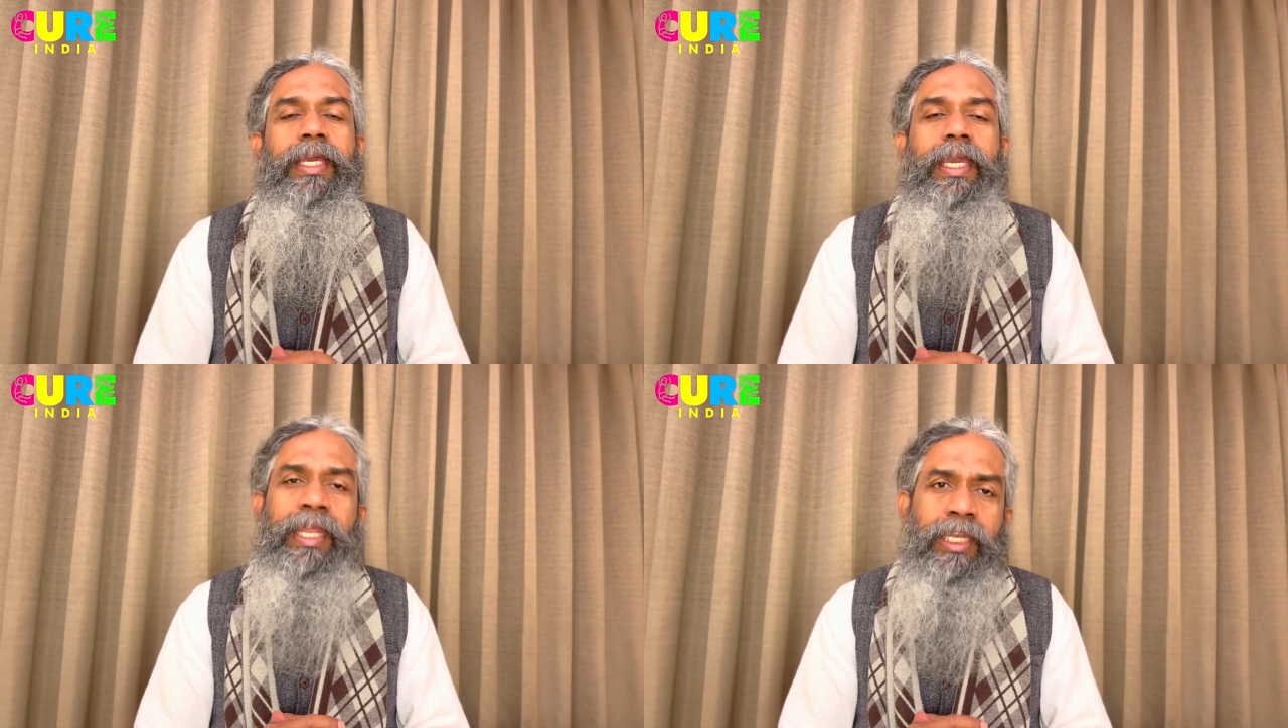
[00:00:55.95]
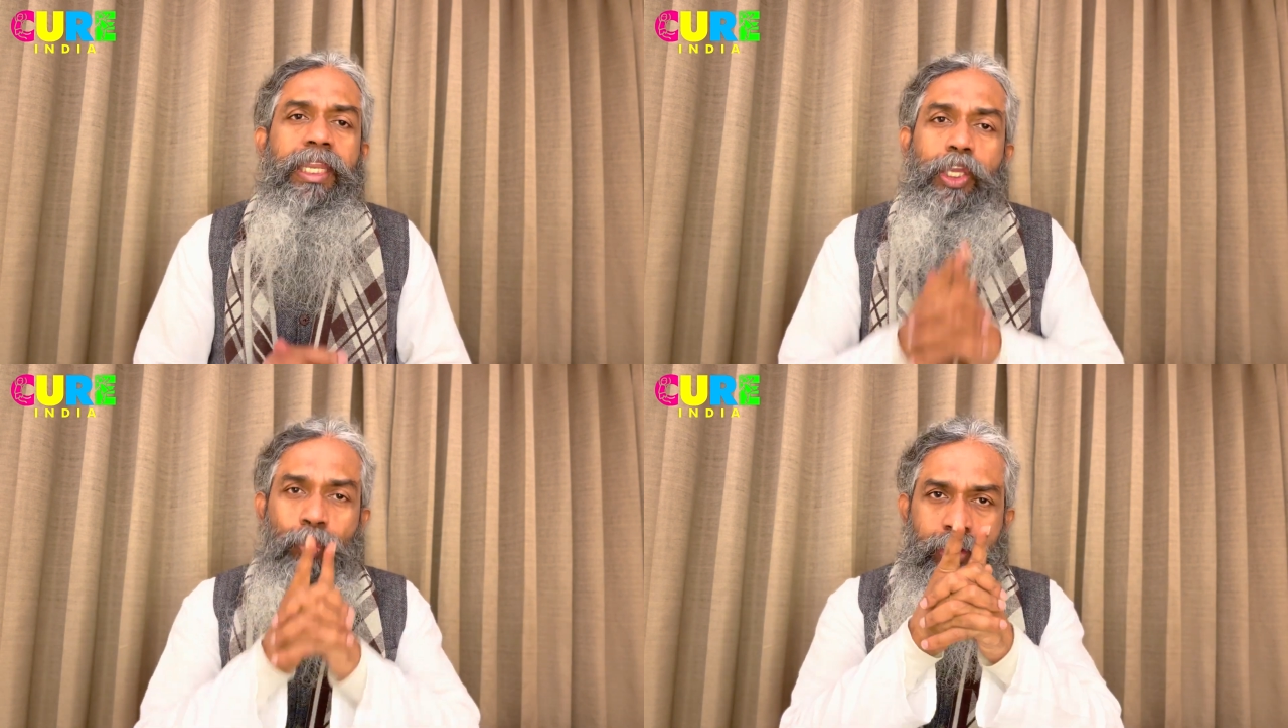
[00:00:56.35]
in
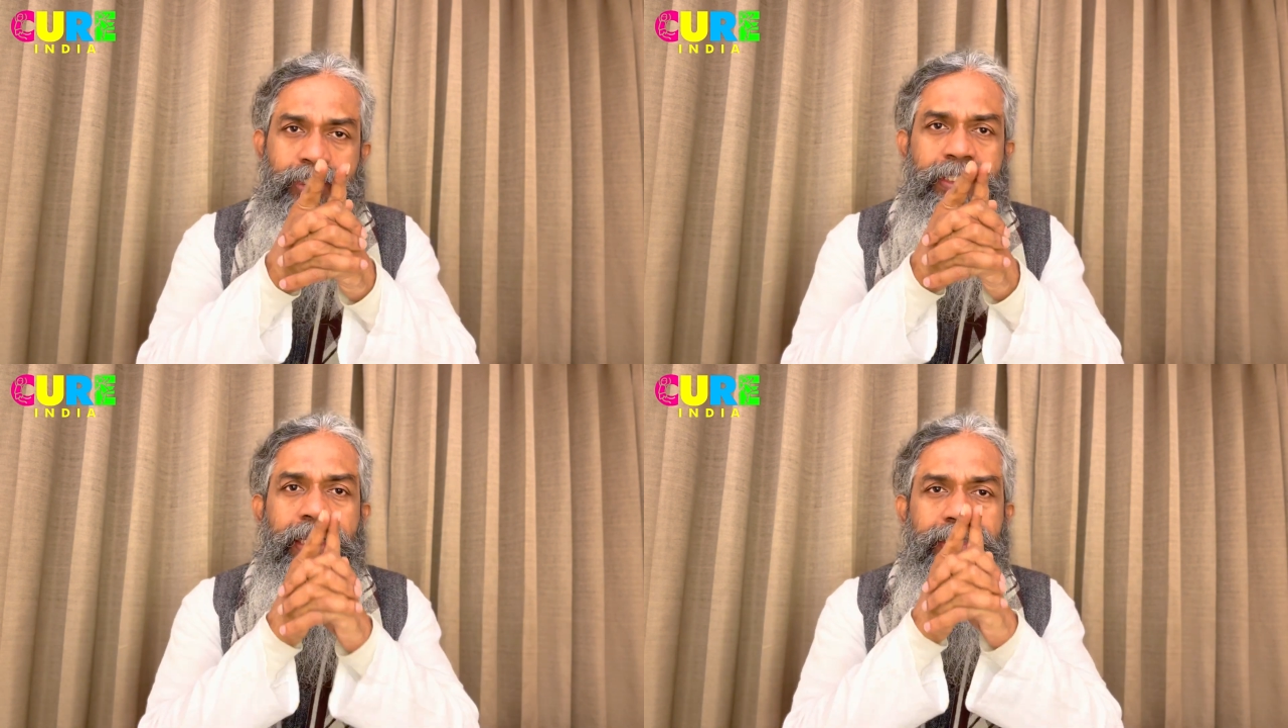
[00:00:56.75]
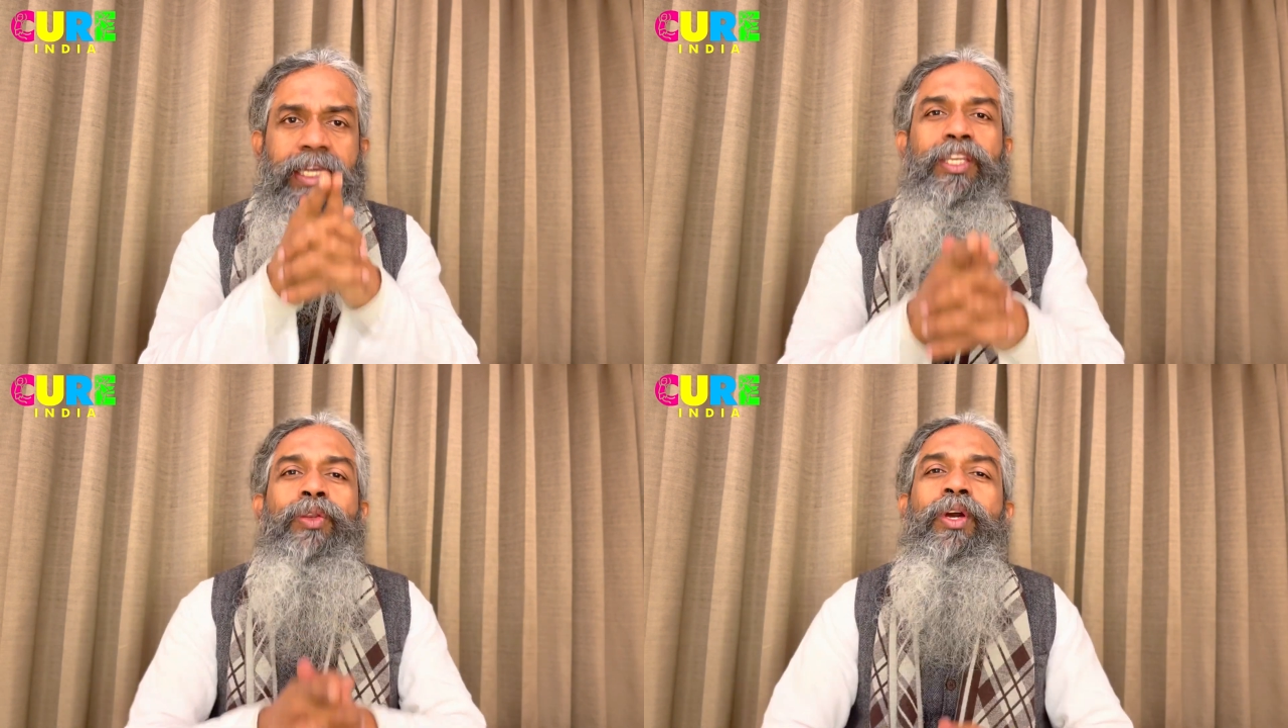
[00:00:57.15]
your state
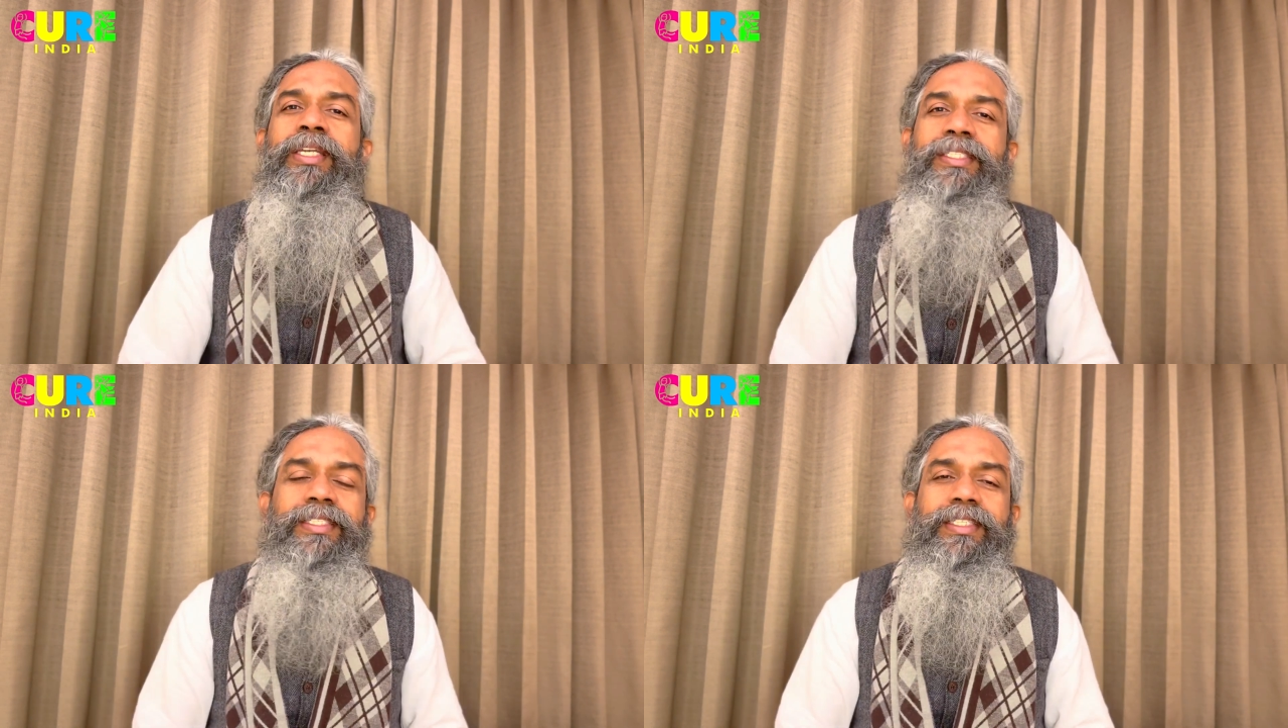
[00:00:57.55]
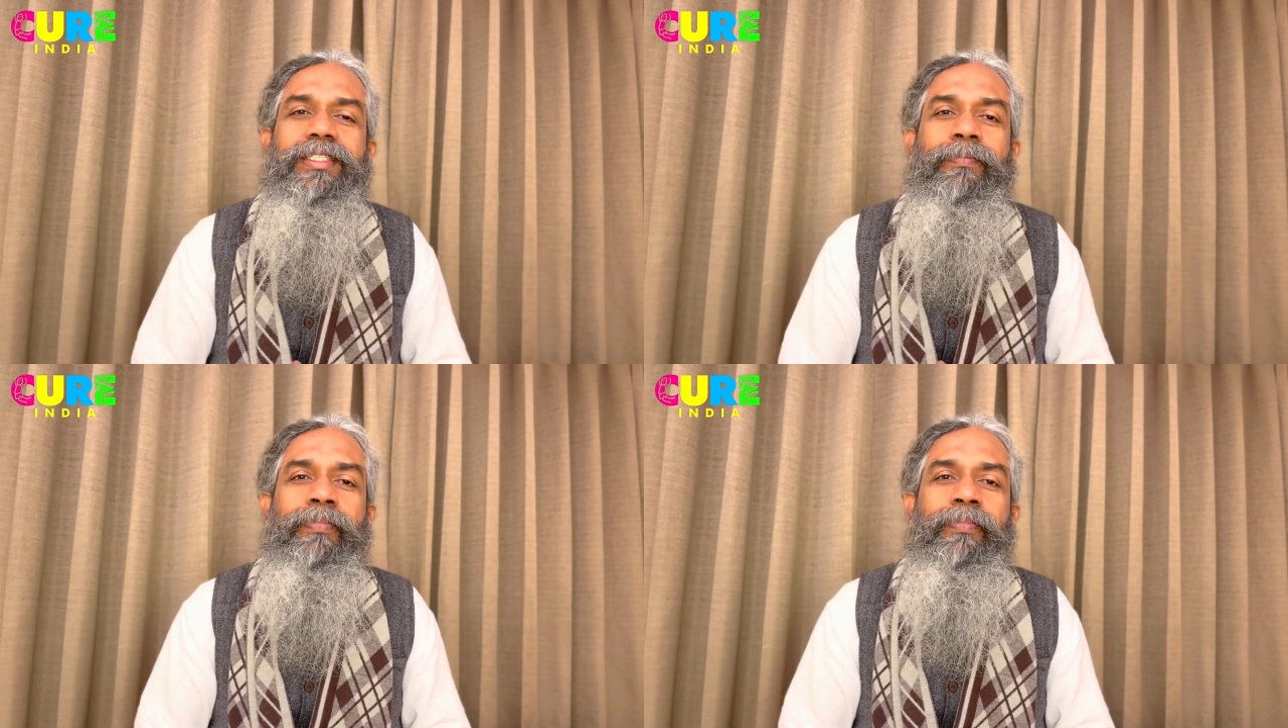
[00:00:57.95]
and in your district.